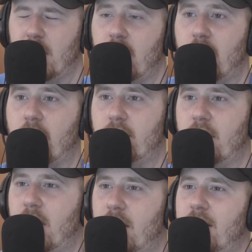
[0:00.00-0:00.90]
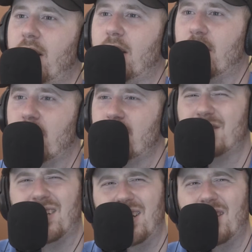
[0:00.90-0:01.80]
going like, you know, with your yeah, gut, yeah. yeah. So
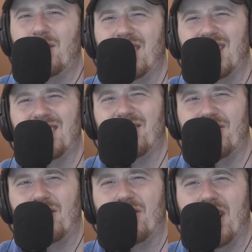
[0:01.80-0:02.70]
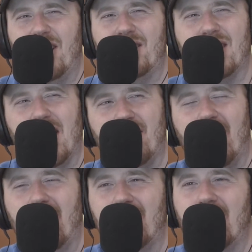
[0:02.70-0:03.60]
just and like, you know what, that doesn't feel right or sound
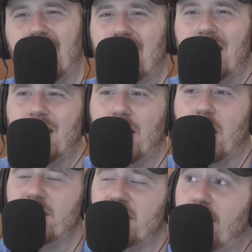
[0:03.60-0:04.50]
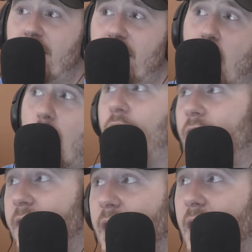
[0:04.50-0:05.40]
right or... You know, instead of
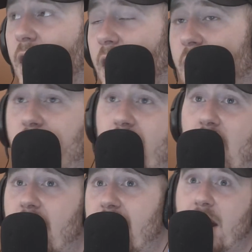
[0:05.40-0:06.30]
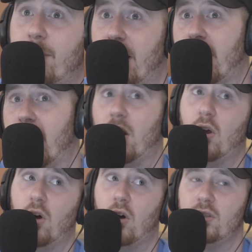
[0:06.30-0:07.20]
overthinking it or yes, not thinking about it at right.
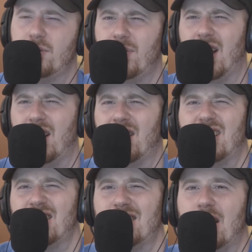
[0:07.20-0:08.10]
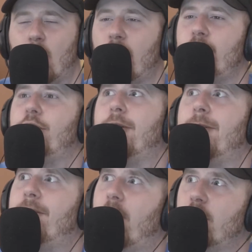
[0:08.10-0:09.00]
all, just be like, what was your
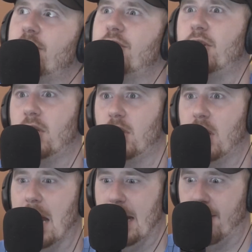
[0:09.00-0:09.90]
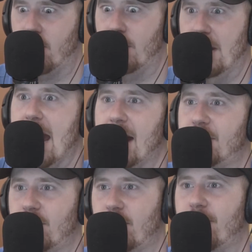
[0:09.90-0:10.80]
first like
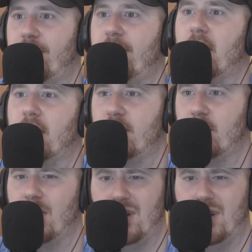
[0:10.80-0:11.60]
reaction or yeah. feeling to